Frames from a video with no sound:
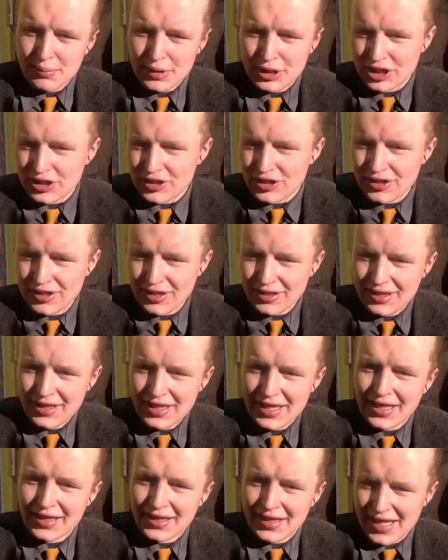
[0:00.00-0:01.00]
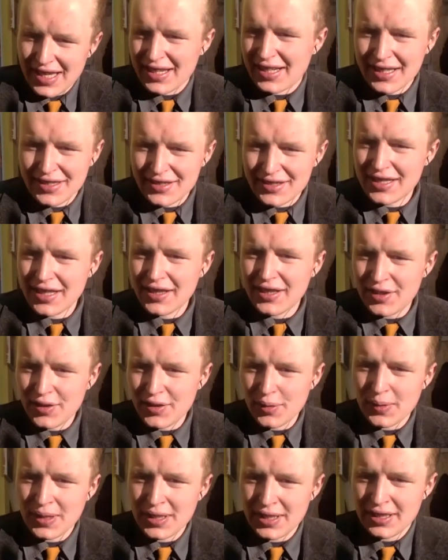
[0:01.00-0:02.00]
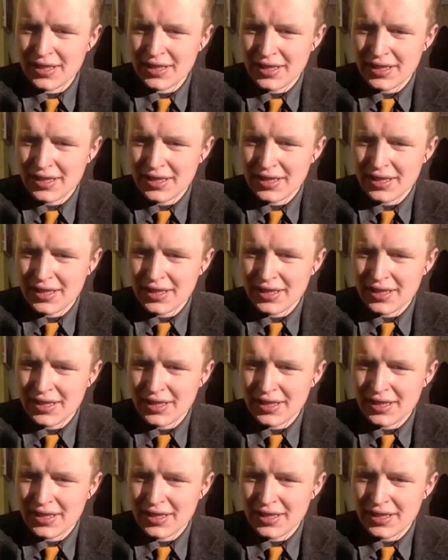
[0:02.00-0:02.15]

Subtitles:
just yeah, in a kind of sillier way.